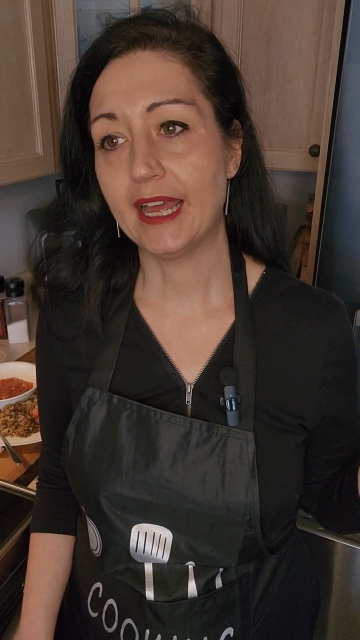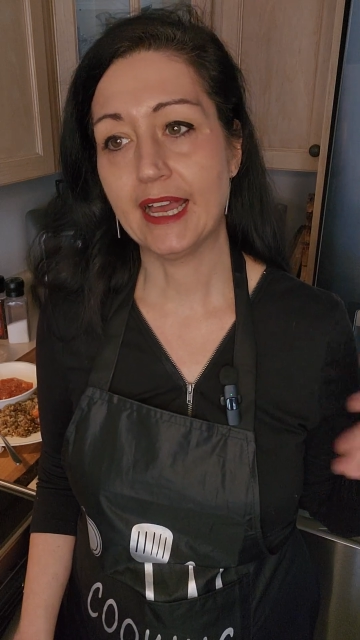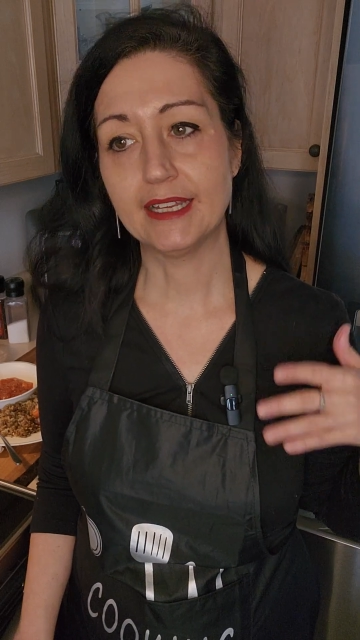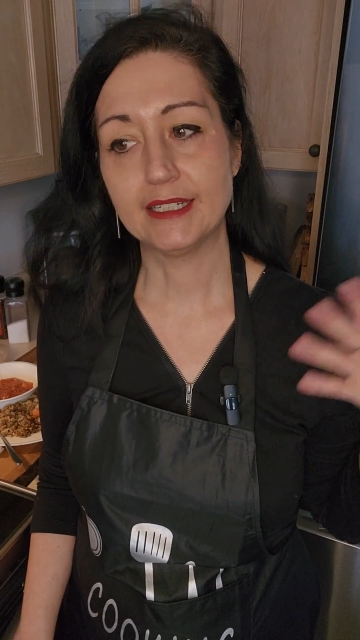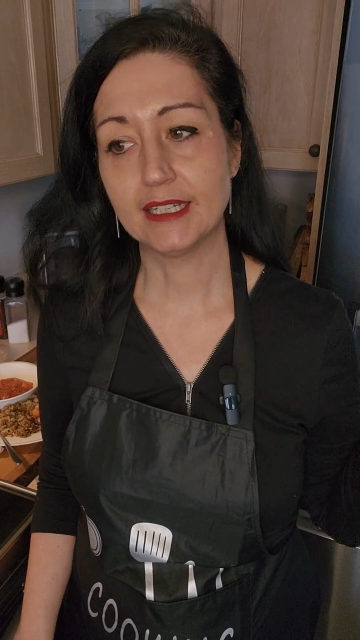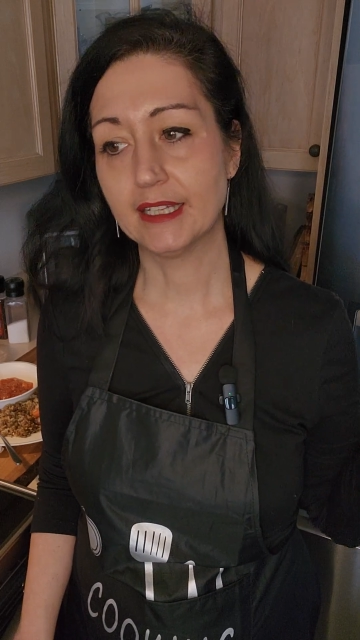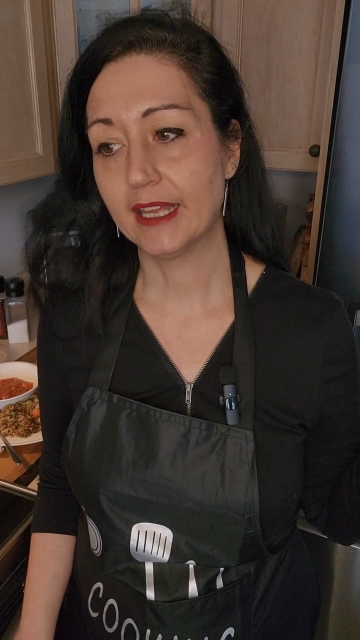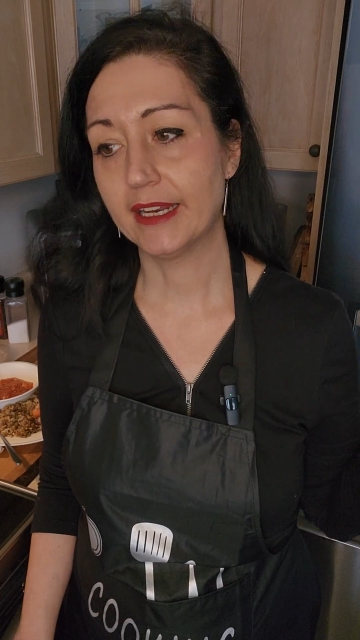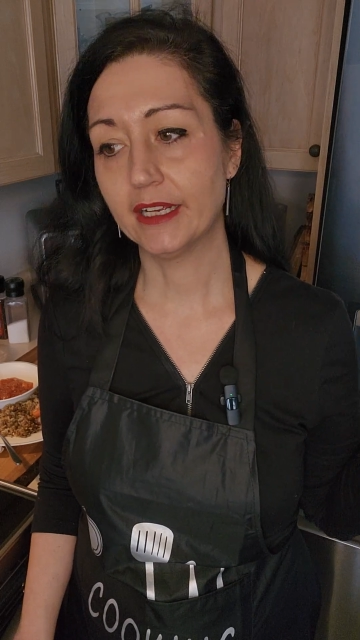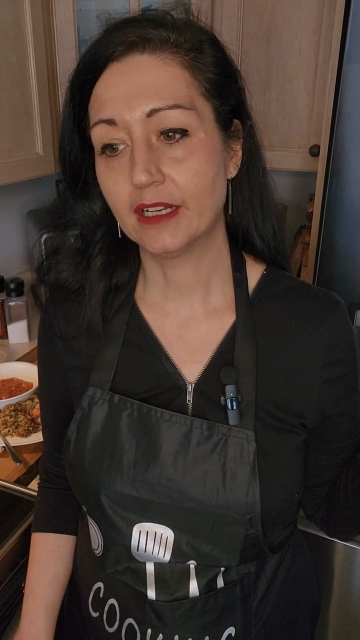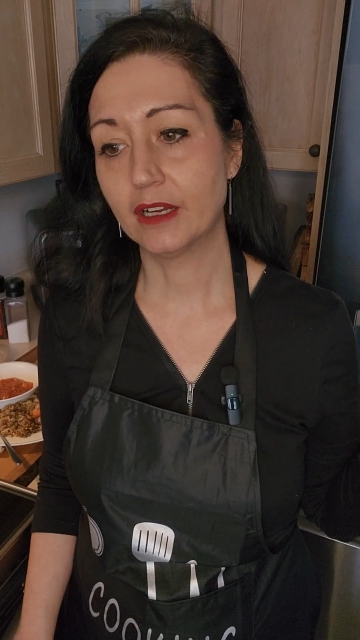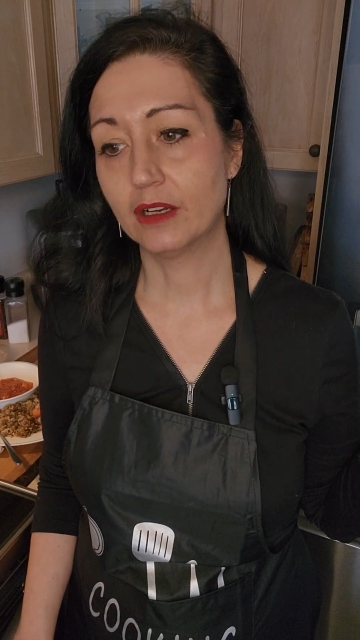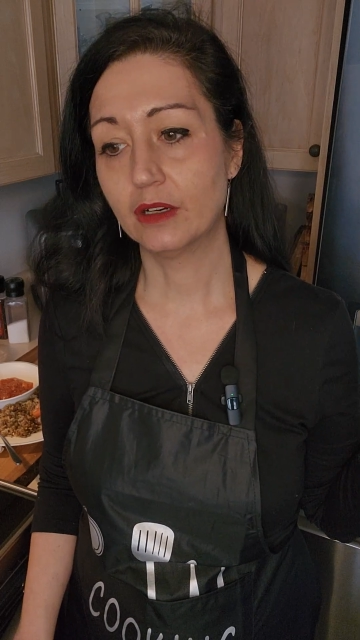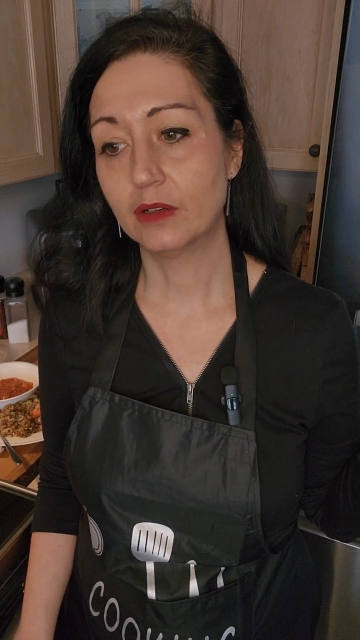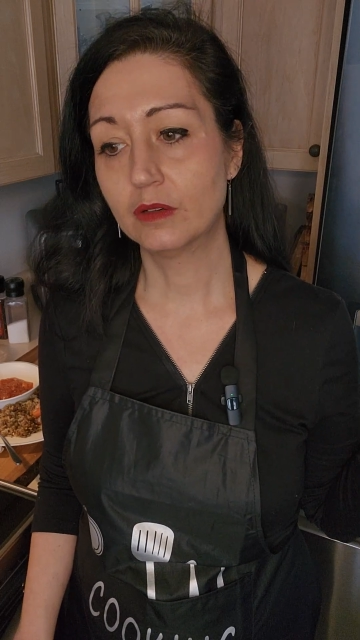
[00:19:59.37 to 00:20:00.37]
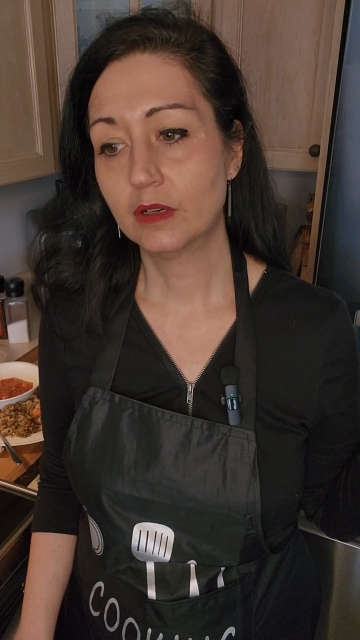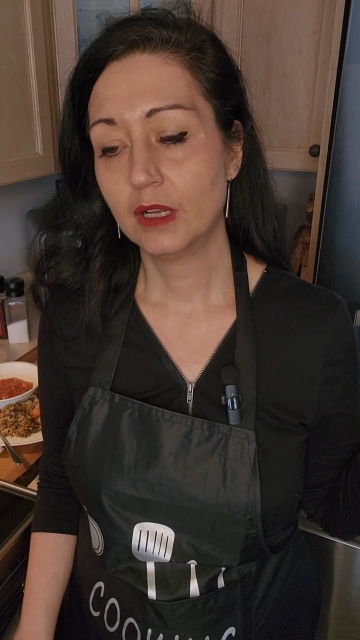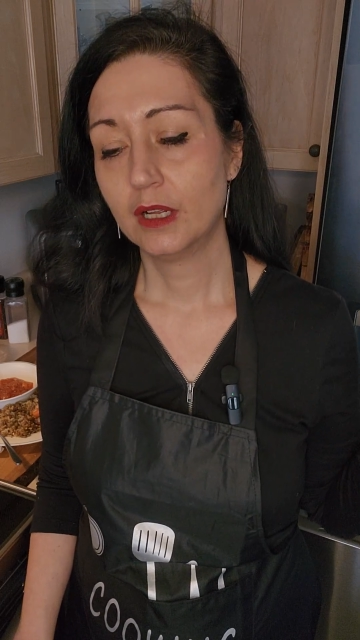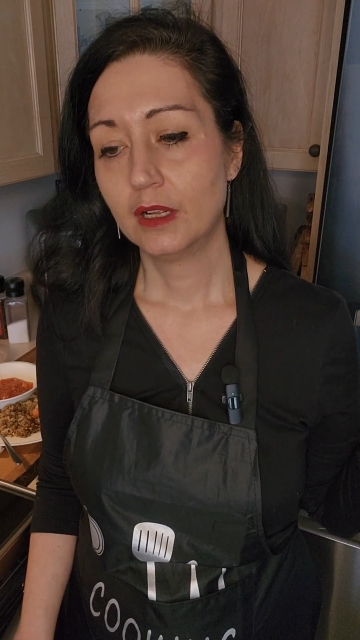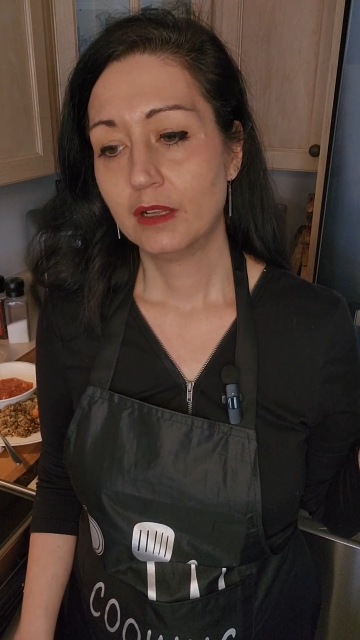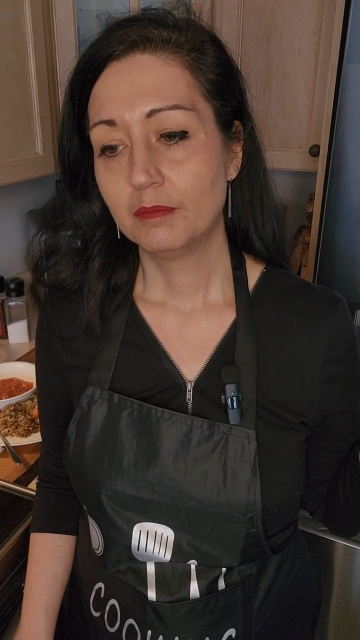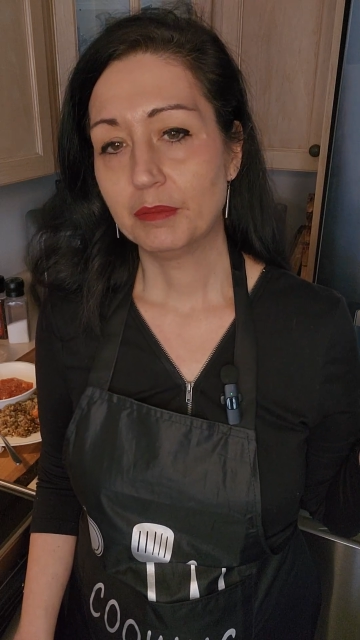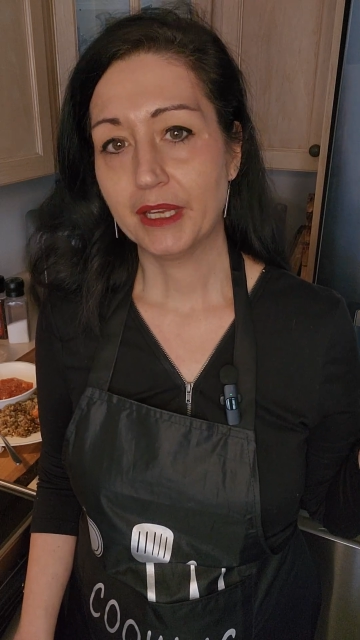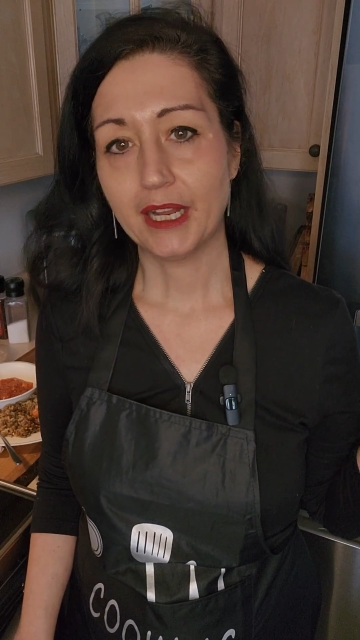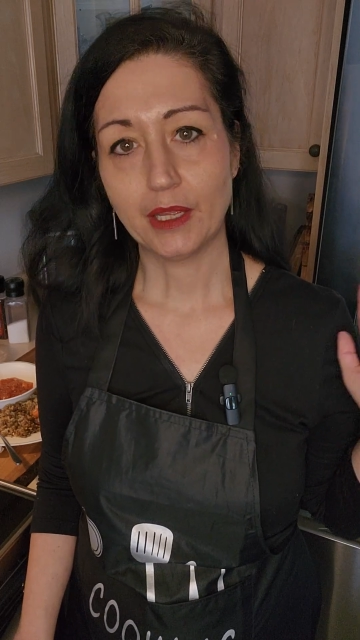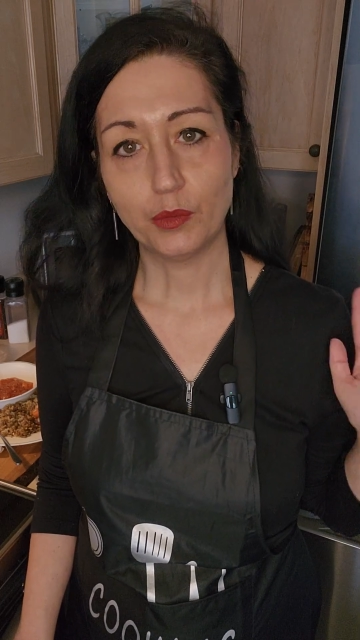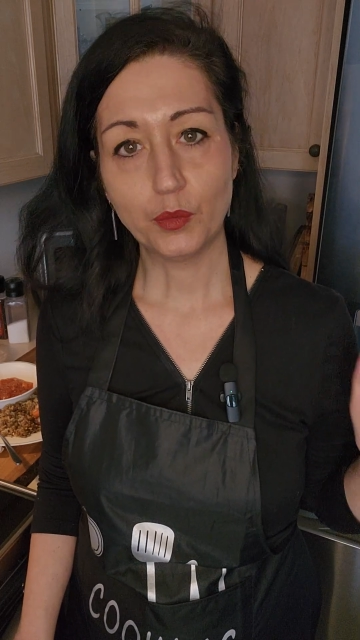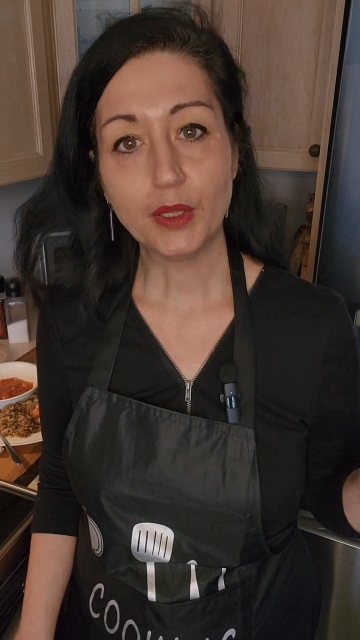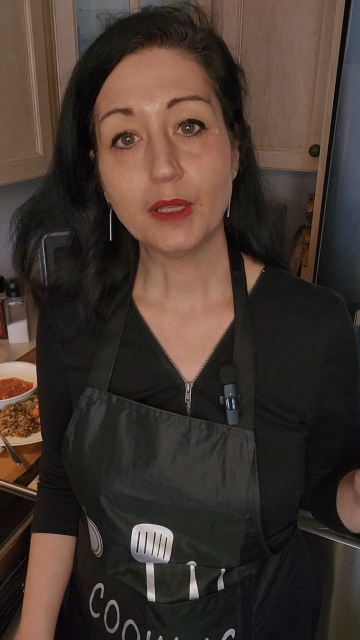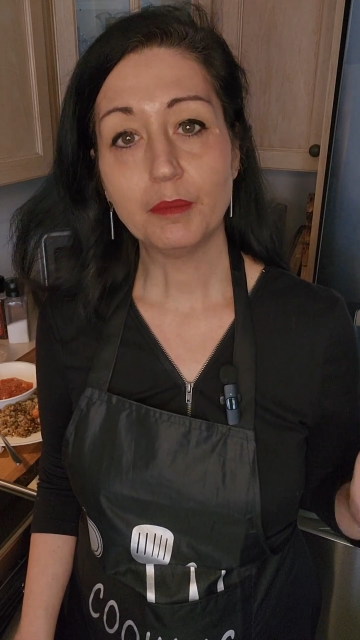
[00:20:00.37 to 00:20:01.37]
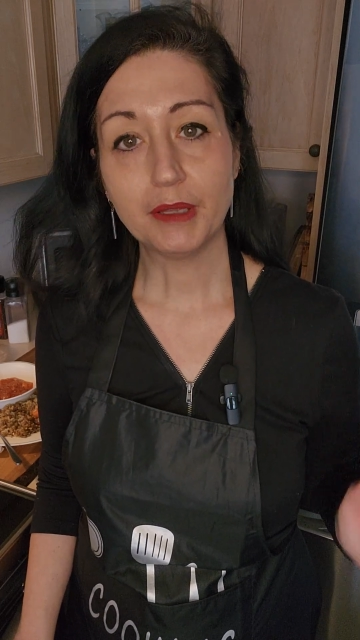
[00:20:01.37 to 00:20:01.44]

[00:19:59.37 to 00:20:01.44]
I had to let it go, but I will